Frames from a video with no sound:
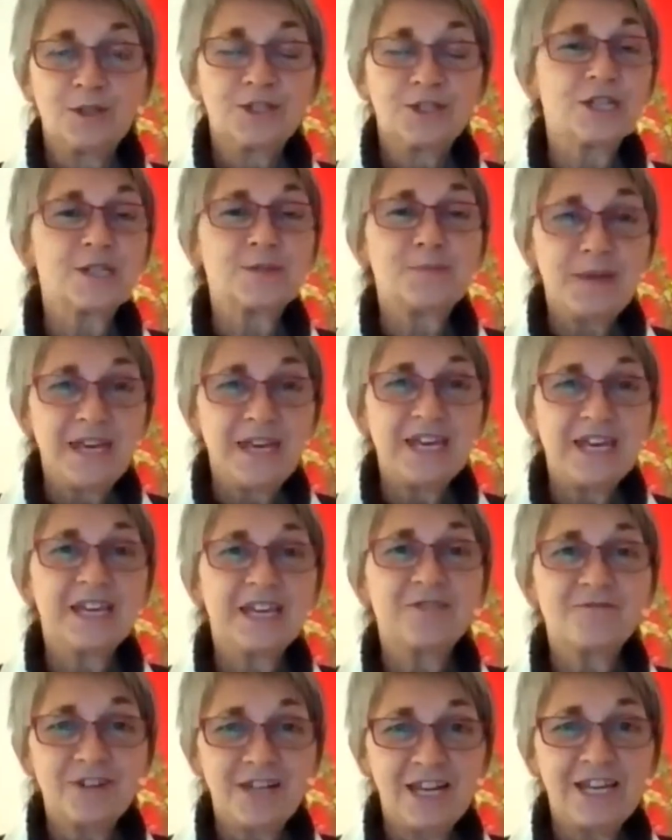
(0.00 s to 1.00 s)
just
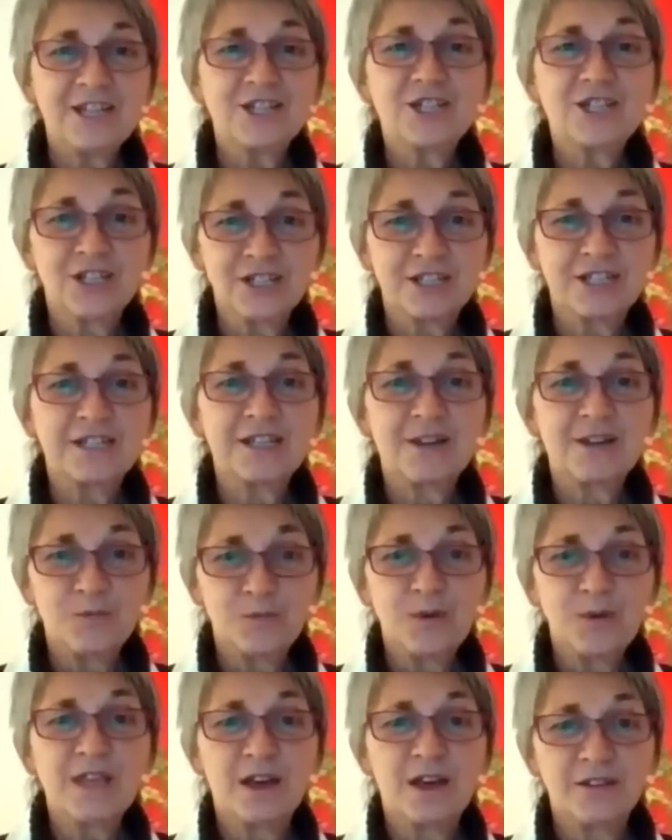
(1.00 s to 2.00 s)
being in relation
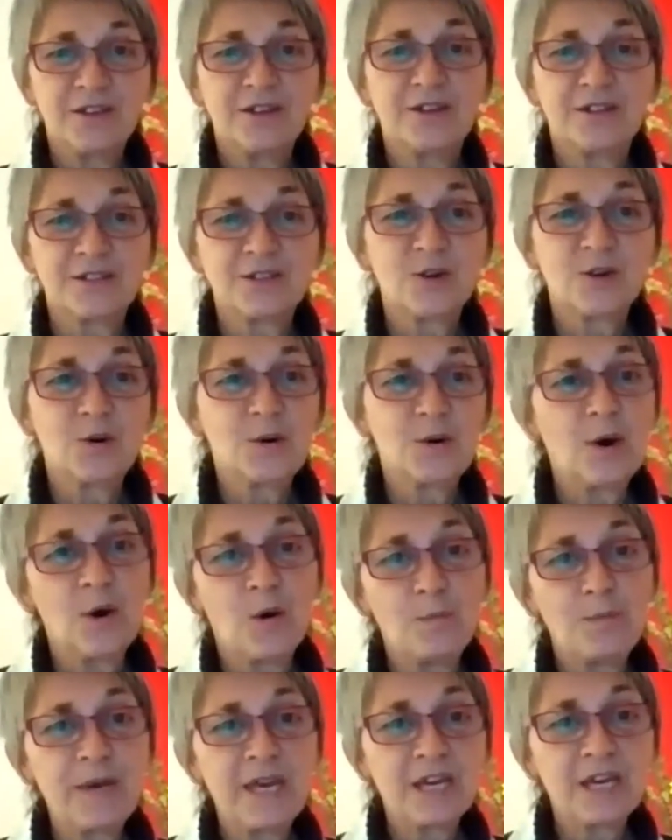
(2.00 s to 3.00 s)
with others,
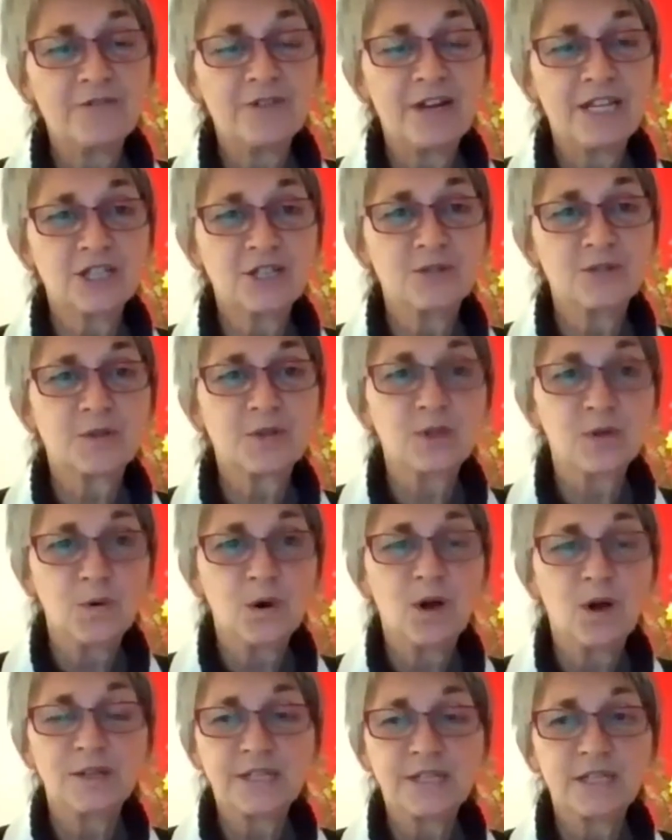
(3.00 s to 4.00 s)
or being in relation to the
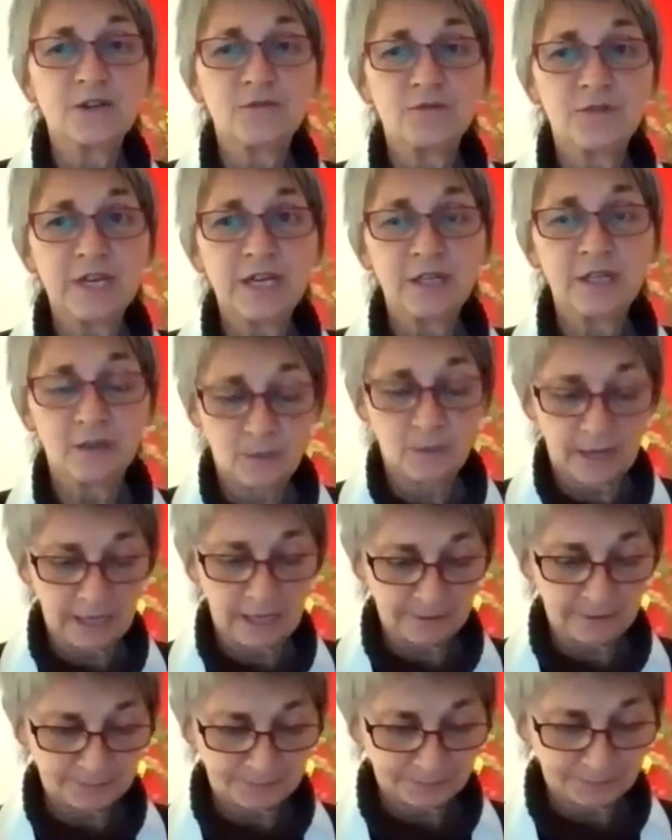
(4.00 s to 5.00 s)
world in a real
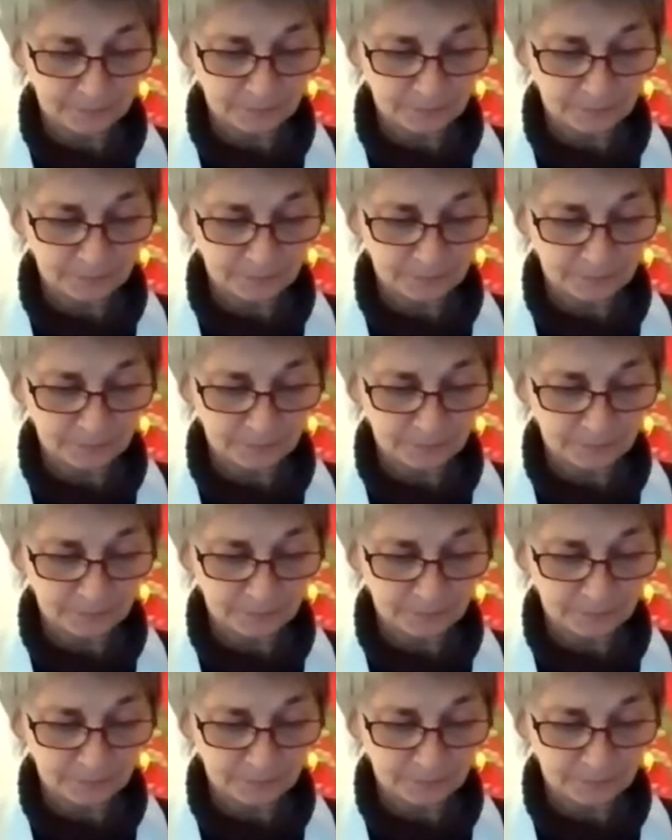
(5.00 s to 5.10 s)
way.